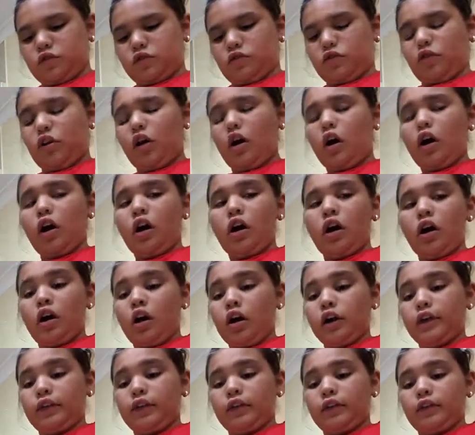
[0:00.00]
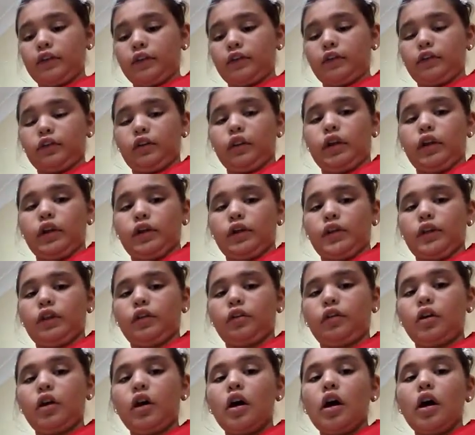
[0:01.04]
god, this is so
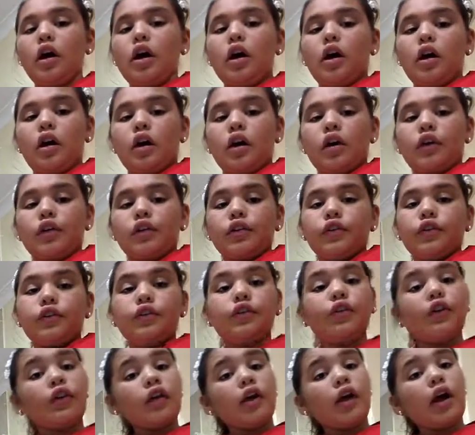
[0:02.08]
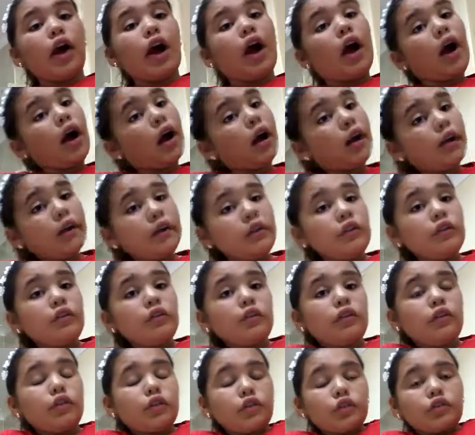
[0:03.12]
little. So I'm
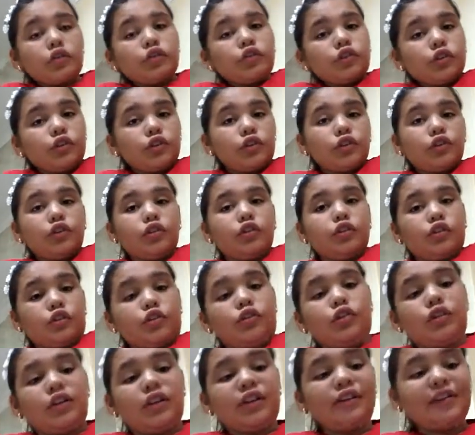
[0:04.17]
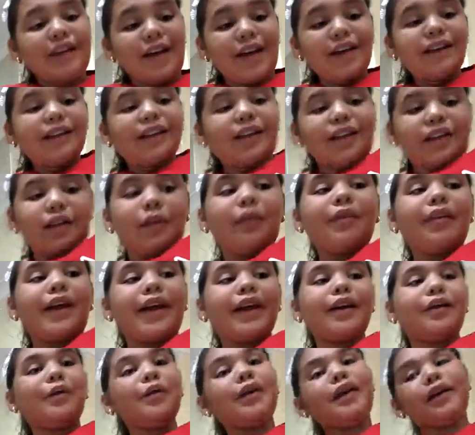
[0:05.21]
going to do this another
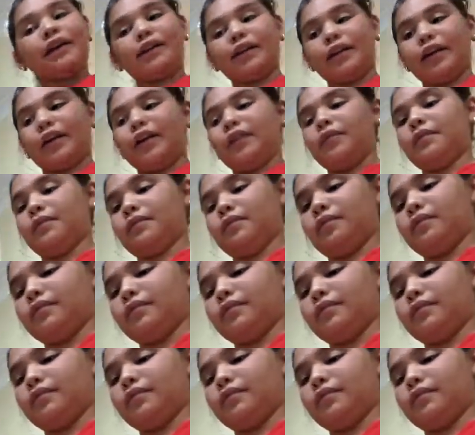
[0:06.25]
way quickly.